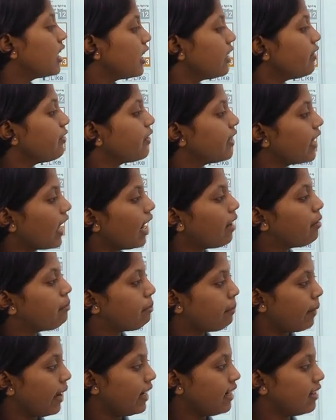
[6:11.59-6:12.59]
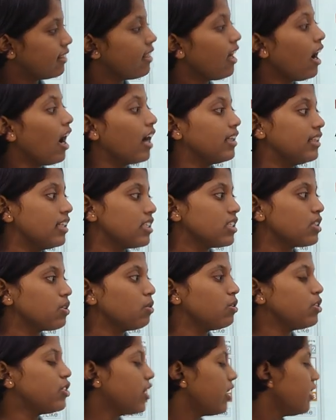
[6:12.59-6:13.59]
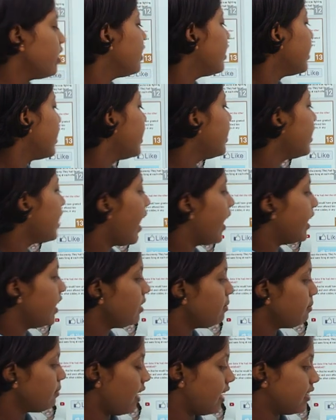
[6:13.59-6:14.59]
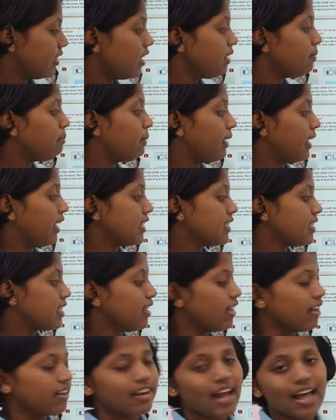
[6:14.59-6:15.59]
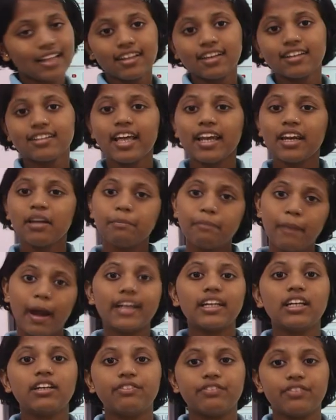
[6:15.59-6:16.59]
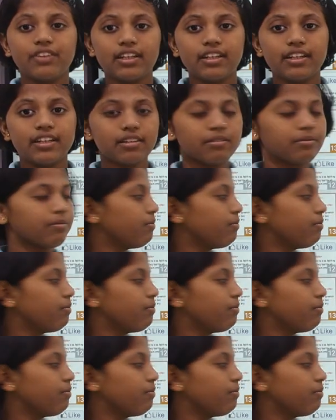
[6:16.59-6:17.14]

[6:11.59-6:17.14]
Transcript: if he had met the other soldier in any other place rather than a battlefield.